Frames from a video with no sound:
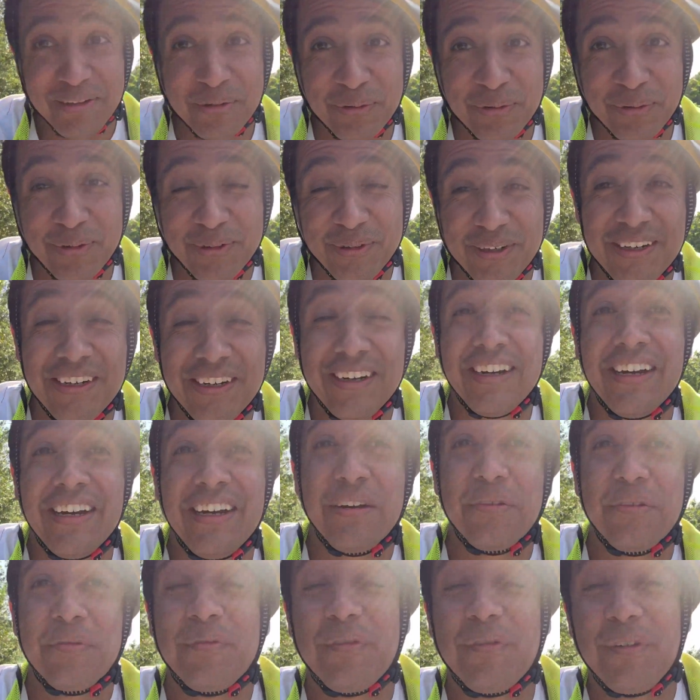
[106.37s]
tour
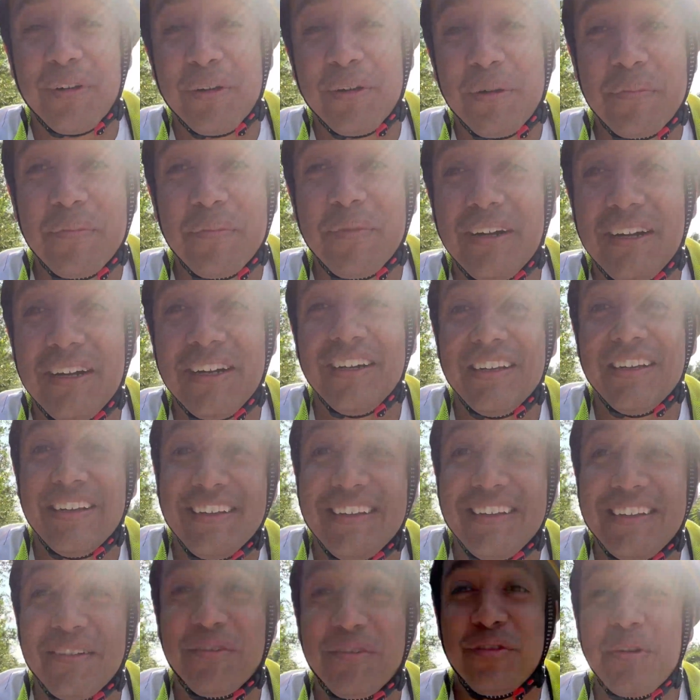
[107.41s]
from
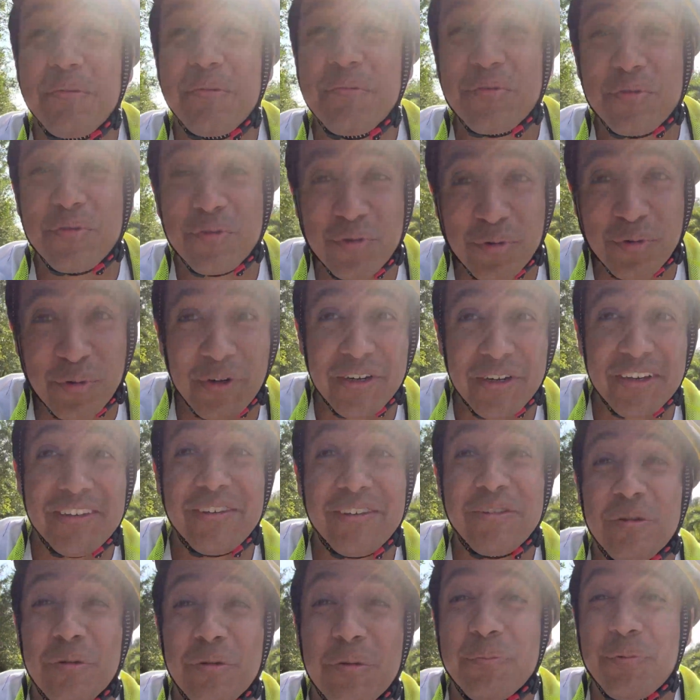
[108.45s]
the Dreams Resort
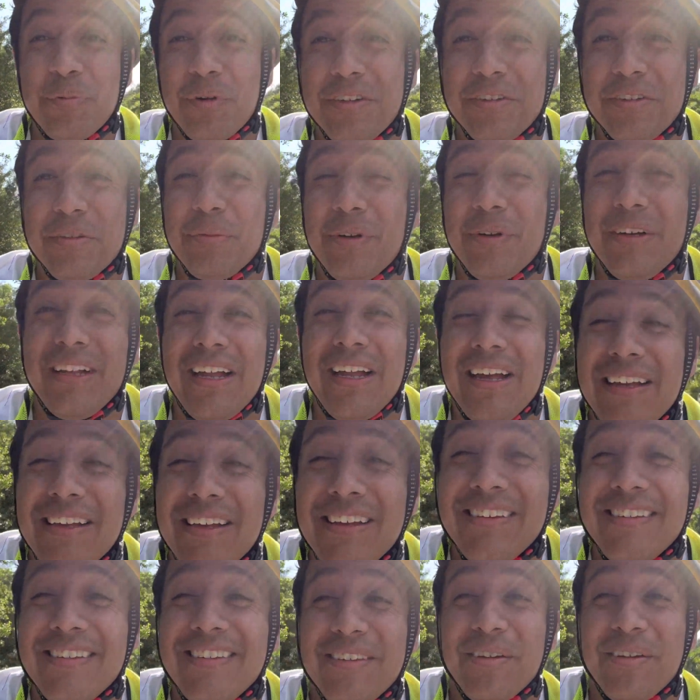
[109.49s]
to Puerto
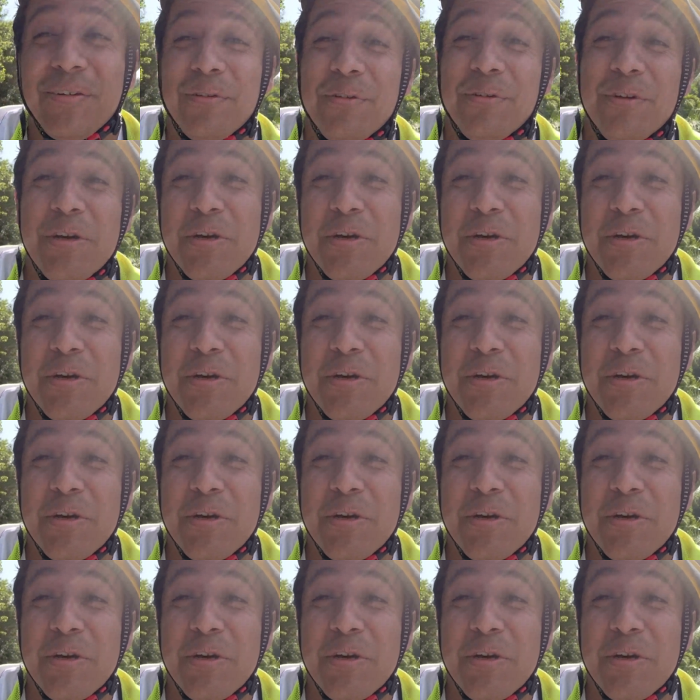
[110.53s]
Morelos, so